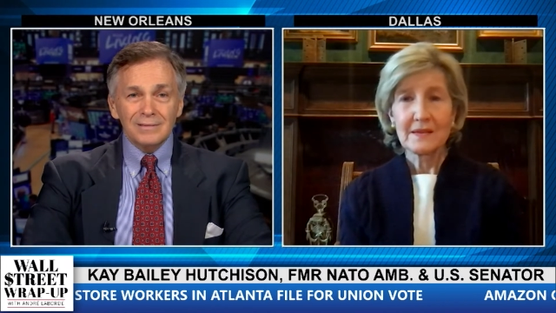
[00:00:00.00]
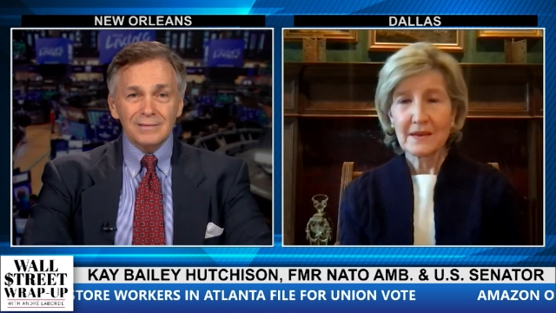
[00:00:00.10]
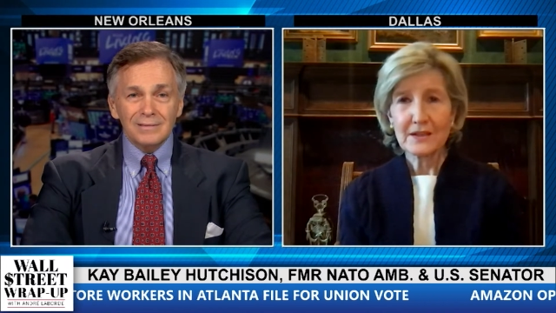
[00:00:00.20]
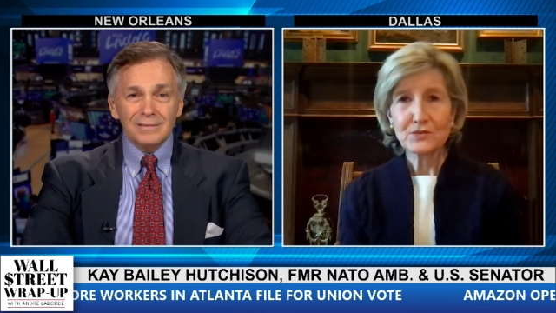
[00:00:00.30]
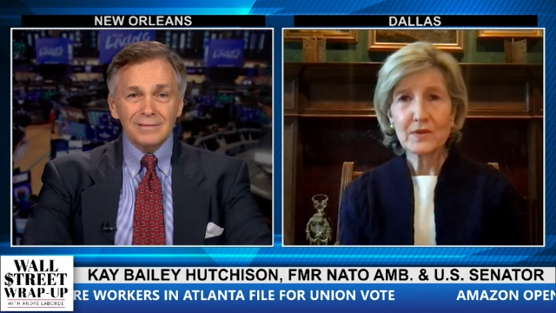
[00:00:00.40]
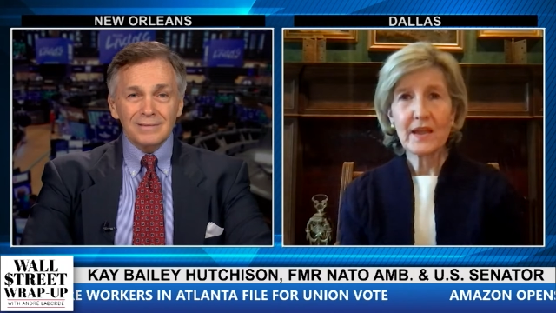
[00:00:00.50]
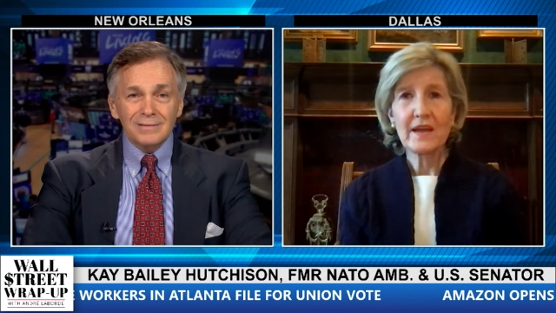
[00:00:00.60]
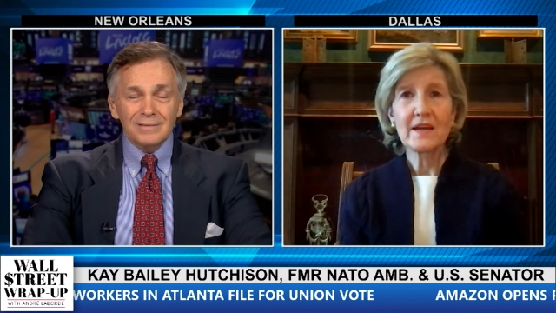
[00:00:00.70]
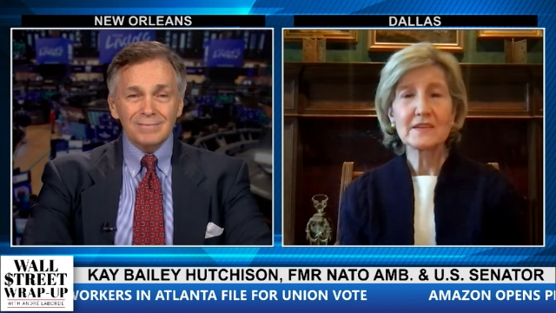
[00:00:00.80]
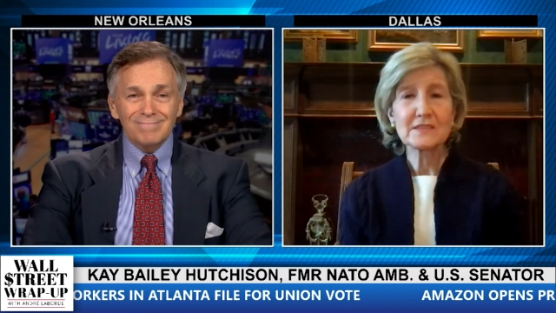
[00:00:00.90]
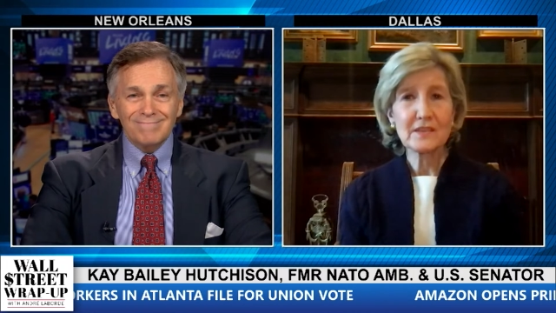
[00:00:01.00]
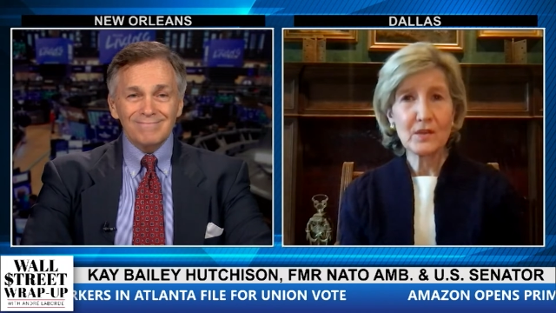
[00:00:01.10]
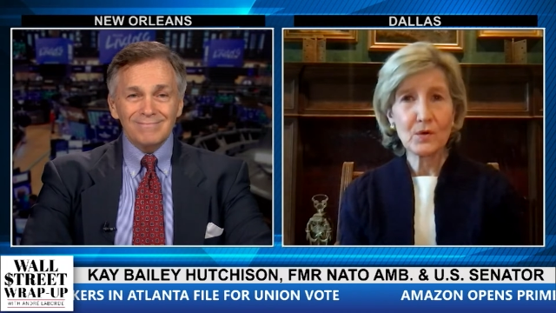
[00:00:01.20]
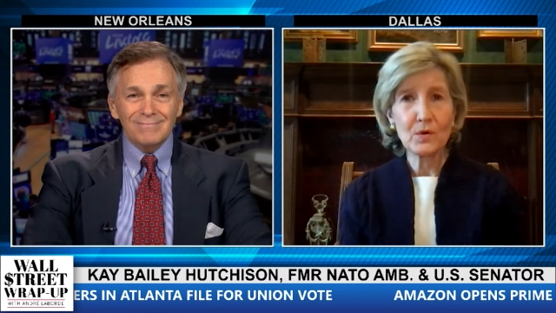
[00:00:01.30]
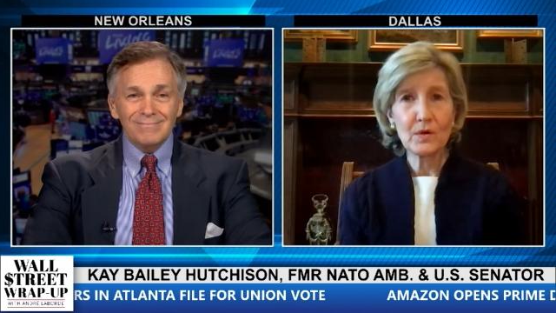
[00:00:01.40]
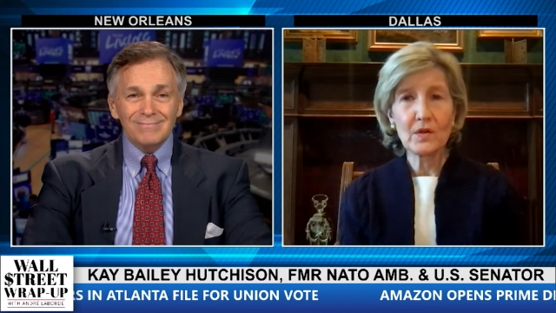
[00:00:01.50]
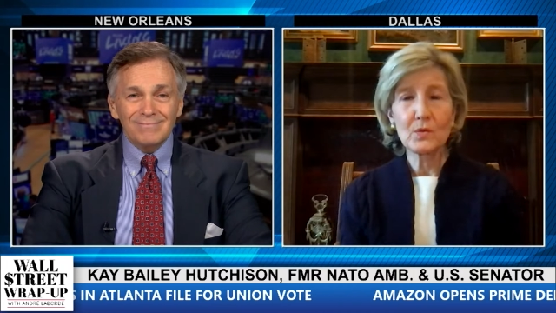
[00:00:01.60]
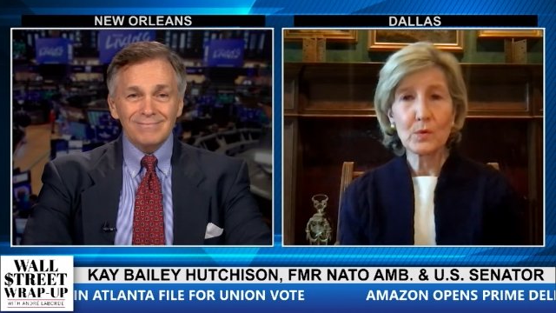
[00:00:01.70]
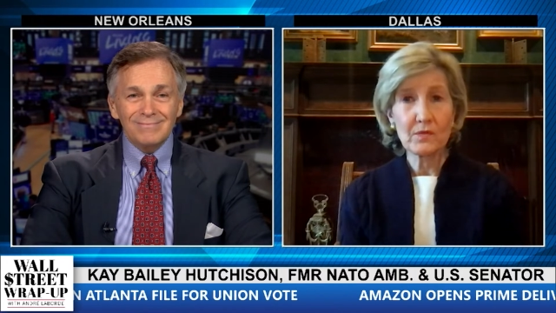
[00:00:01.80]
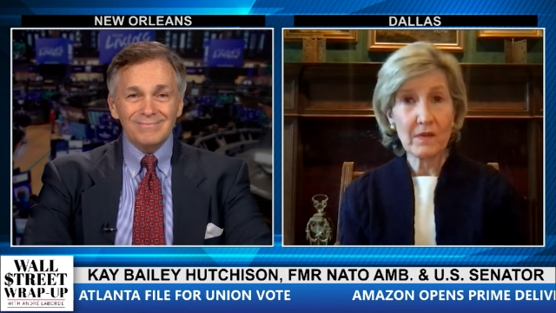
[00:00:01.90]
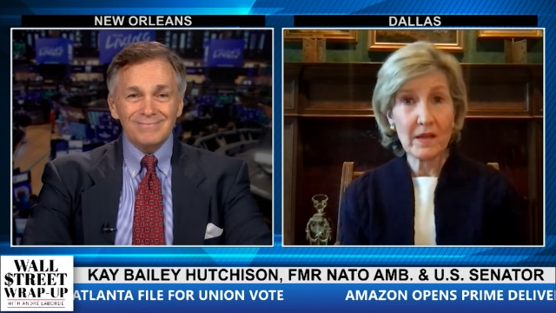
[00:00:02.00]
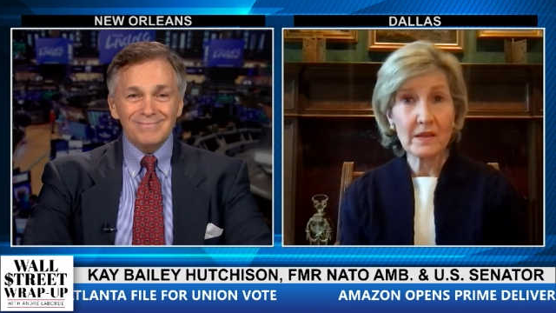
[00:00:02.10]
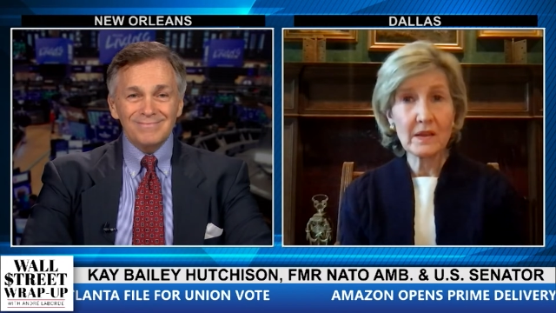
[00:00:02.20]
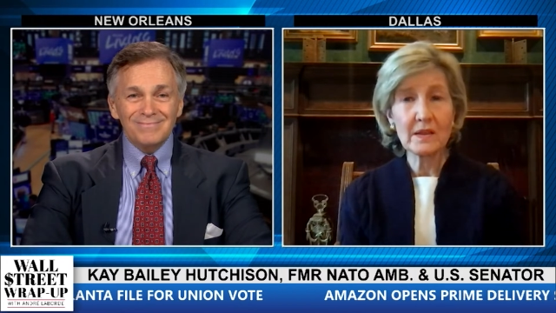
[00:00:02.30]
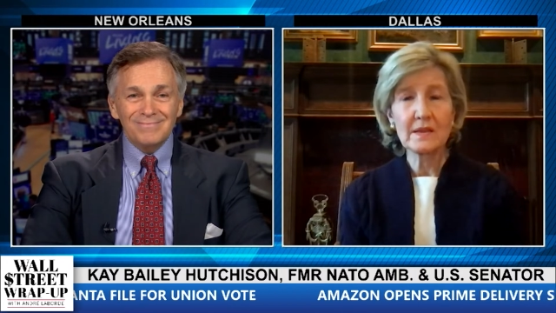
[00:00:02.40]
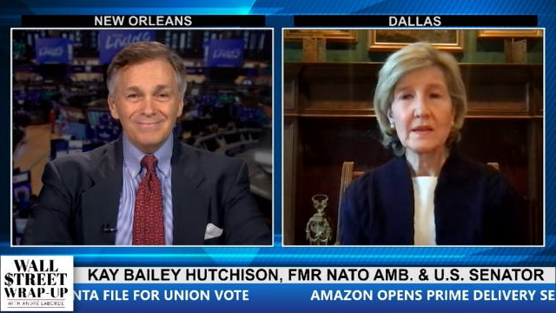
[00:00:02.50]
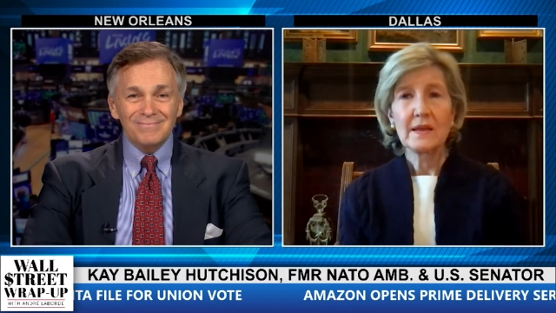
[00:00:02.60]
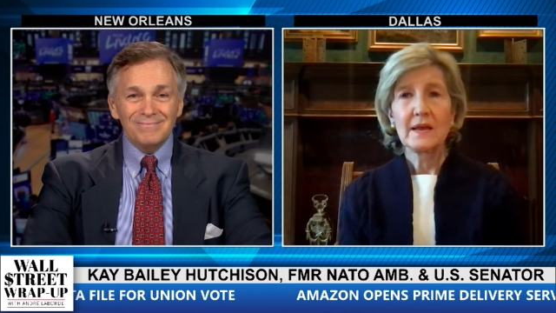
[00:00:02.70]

Speaker 1: natural gas, the oil refining,